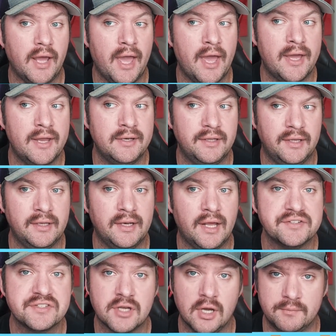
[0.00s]
And it
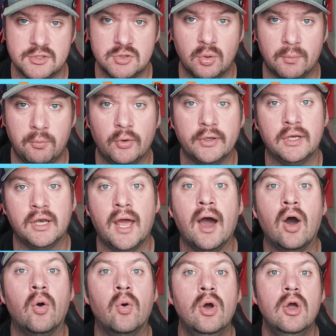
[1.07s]
has come to a point
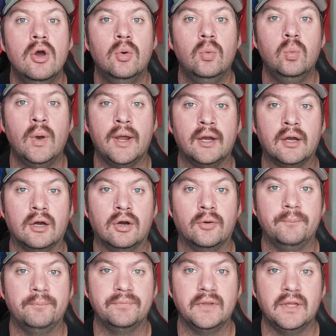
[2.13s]
now
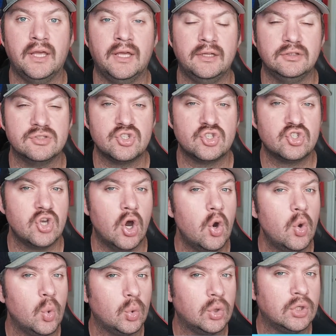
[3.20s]
where it
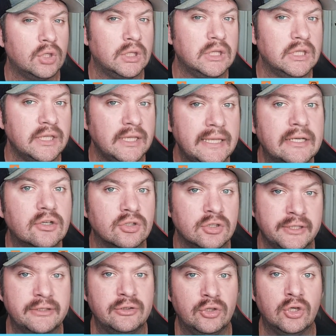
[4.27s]
so
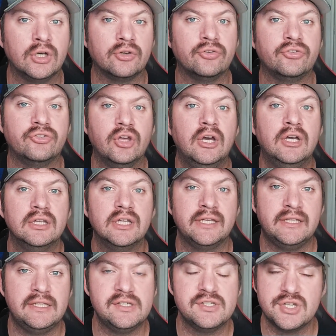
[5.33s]
clearly looks like
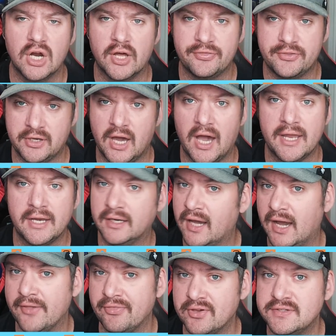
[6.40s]
he's not the guy to
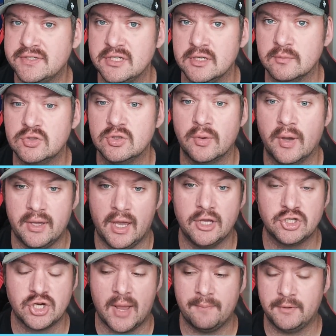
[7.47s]
guide this team to a, a
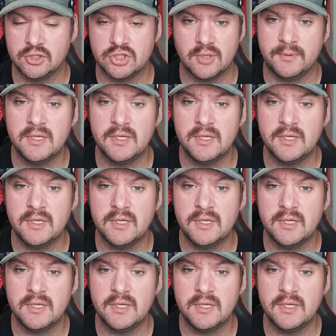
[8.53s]
championship.